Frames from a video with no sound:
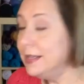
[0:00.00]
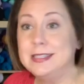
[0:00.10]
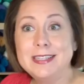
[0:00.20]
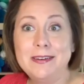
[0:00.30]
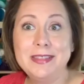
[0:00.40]

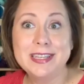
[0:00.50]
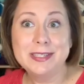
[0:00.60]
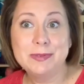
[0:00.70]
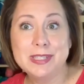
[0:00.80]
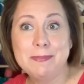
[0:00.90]
So
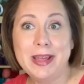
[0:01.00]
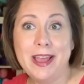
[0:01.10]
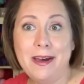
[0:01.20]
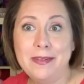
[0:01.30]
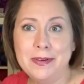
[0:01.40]
this was my
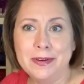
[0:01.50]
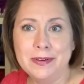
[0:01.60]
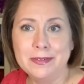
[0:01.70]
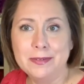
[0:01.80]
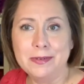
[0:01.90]

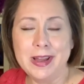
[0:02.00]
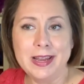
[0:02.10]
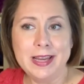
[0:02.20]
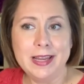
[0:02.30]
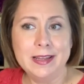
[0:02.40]
other
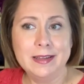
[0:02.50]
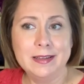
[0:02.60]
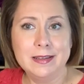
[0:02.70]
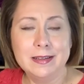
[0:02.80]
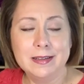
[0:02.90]
granny.
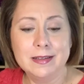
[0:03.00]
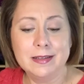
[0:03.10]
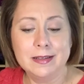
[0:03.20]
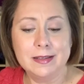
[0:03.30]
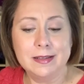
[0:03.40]

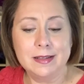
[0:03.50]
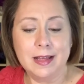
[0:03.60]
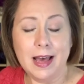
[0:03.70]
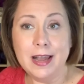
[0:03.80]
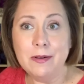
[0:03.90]

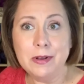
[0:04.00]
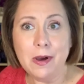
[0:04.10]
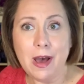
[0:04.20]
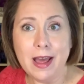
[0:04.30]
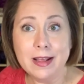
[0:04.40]
I don't know.
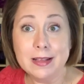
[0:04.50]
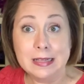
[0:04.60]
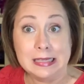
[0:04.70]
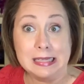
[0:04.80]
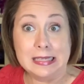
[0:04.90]
I
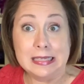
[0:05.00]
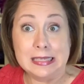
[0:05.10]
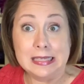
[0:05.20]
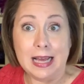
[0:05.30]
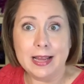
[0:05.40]

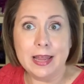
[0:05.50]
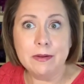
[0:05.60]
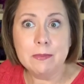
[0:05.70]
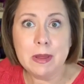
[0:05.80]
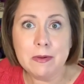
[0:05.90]
I
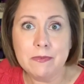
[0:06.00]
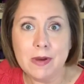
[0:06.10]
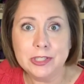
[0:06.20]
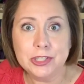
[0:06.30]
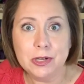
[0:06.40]
can't remember if
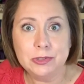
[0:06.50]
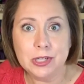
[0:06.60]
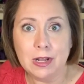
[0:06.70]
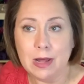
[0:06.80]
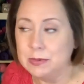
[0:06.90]
I showed
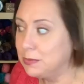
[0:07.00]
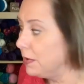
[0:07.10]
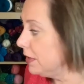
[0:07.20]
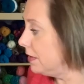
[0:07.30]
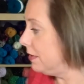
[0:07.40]
y'all I was
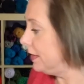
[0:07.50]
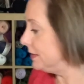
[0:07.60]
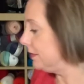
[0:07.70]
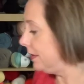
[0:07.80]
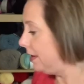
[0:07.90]
working on
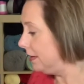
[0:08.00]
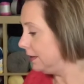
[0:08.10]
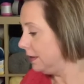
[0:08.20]
this or not.